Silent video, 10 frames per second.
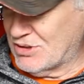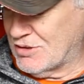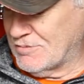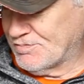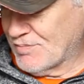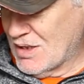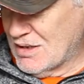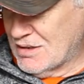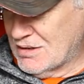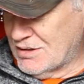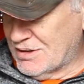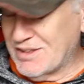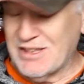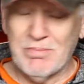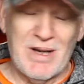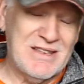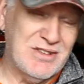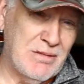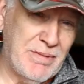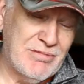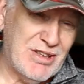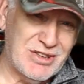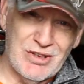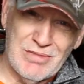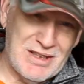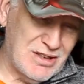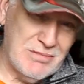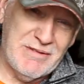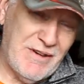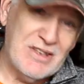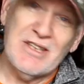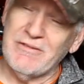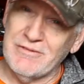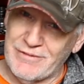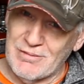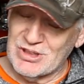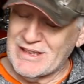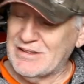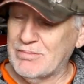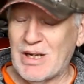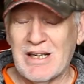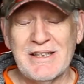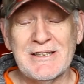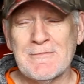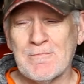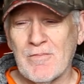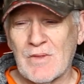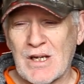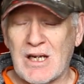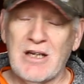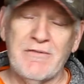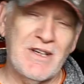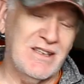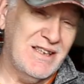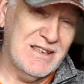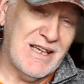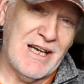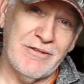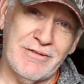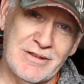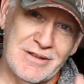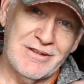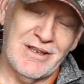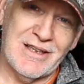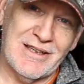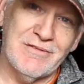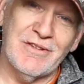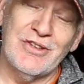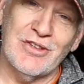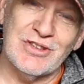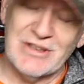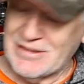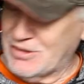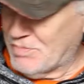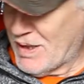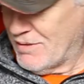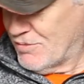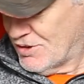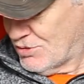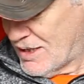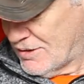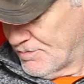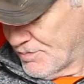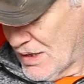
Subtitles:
So since this bike's going to be Redstone white, it's going to be very different from a standard bike, I figured it needed to have a kind of non-standard paintwork as well.